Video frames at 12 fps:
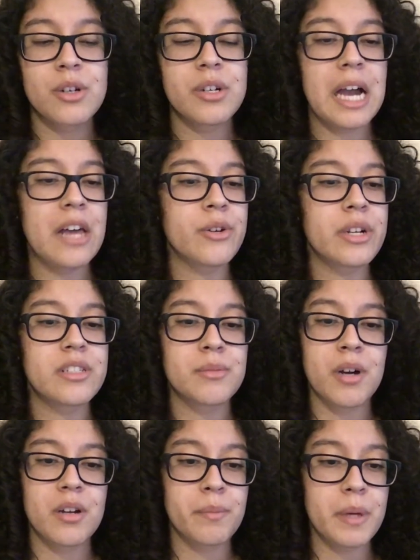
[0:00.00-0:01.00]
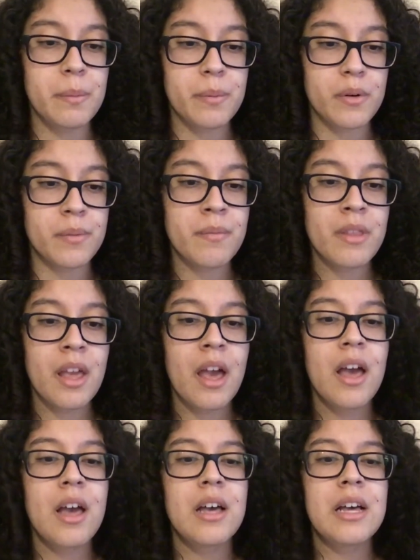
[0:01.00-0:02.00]
gatherings among people.
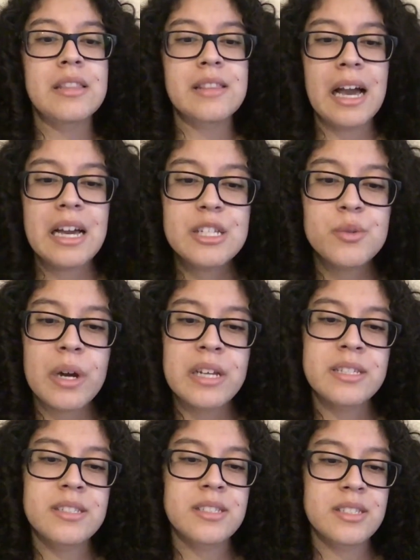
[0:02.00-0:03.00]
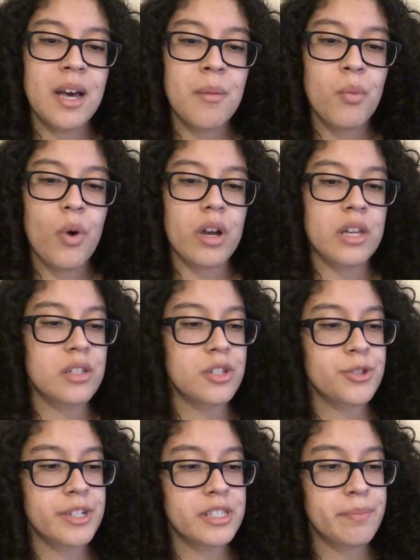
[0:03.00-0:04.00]
That is why some walk in the
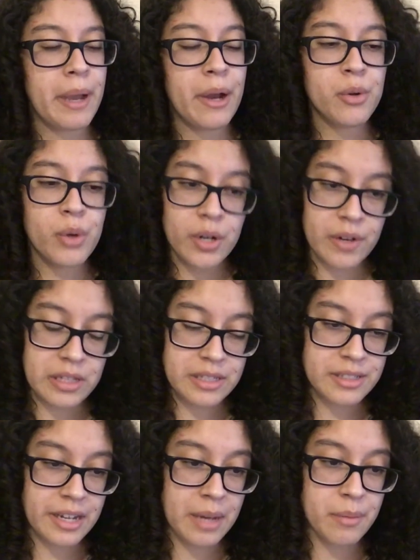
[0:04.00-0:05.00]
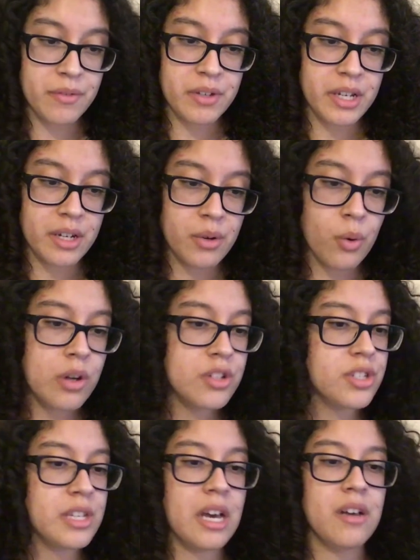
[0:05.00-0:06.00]
streets paranoid around this time of year, or
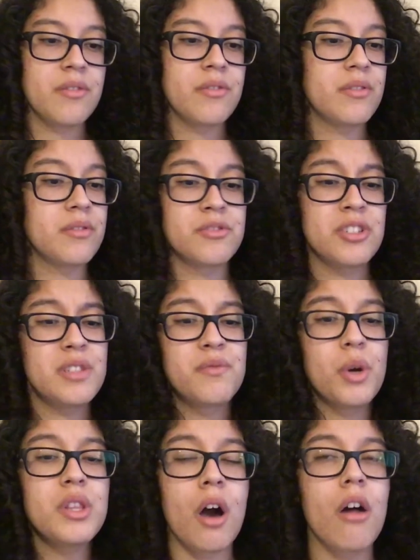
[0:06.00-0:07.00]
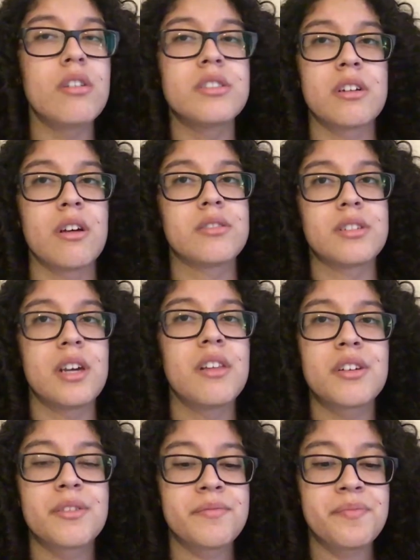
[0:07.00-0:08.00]
just avoid the holiday
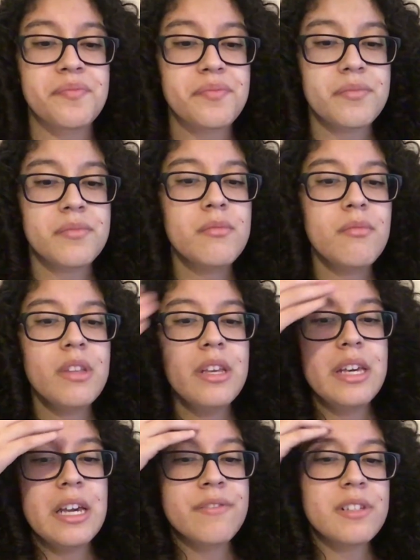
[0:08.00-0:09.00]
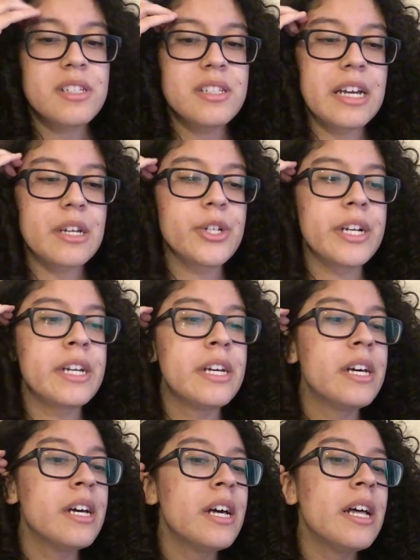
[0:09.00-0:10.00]
altogether. If this is accurate,
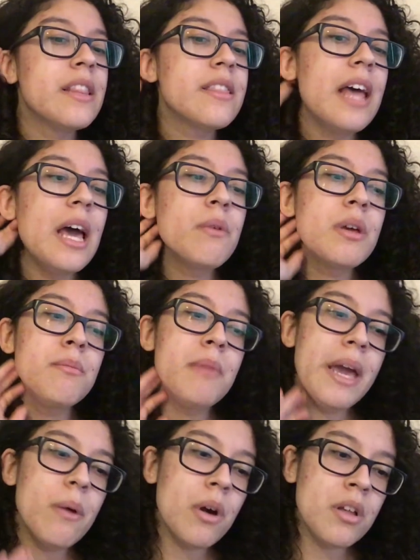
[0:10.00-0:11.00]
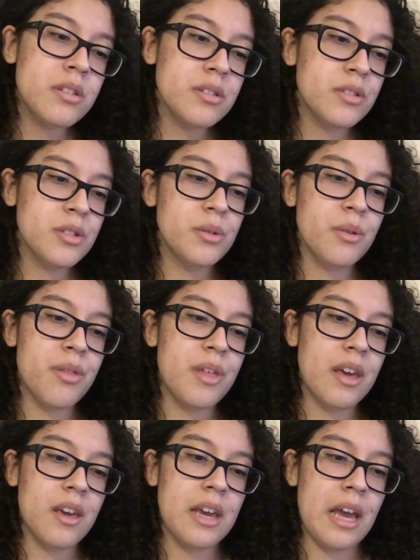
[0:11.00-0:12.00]
then we may want to
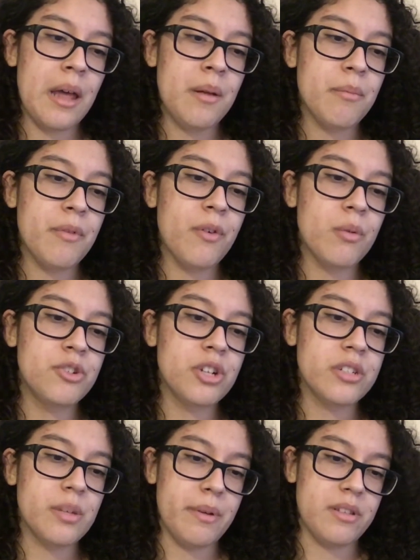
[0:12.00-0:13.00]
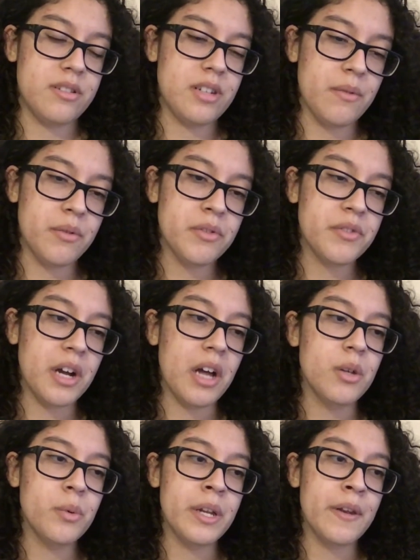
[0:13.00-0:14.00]
think again before we dress up as a devil for
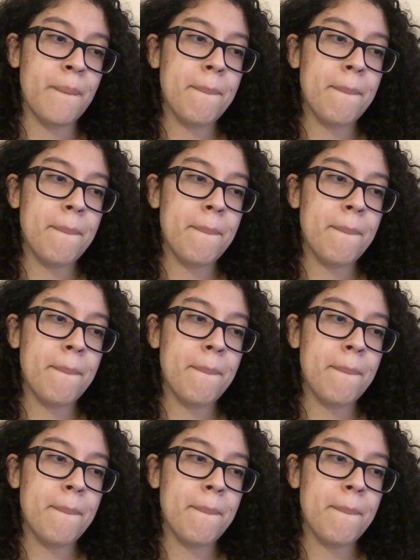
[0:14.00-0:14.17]
Halloween.